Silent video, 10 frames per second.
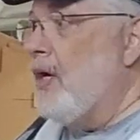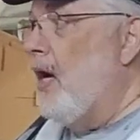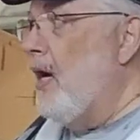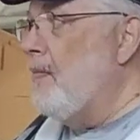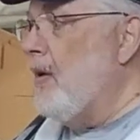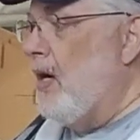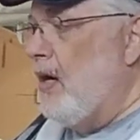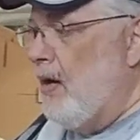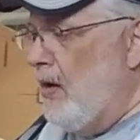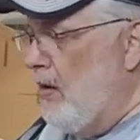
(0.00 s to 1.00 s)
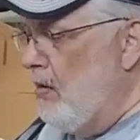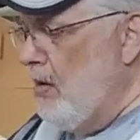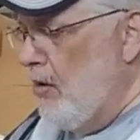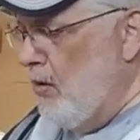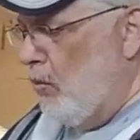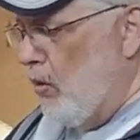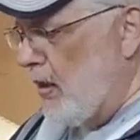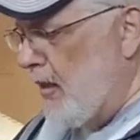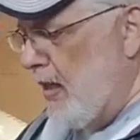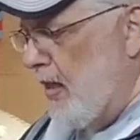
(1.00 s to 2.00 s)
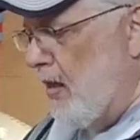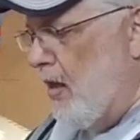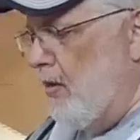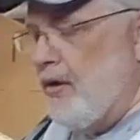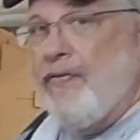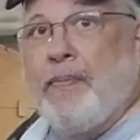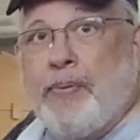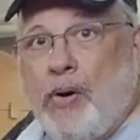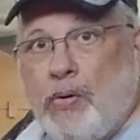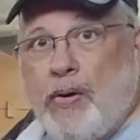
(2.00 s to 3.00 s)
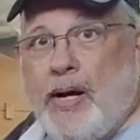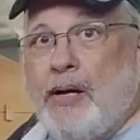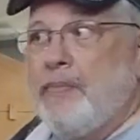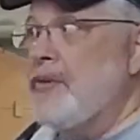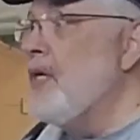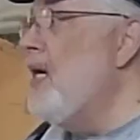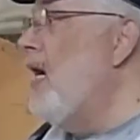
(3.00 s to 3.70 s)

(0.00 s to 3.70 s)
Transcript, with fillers: I'm, you know, working on different programs,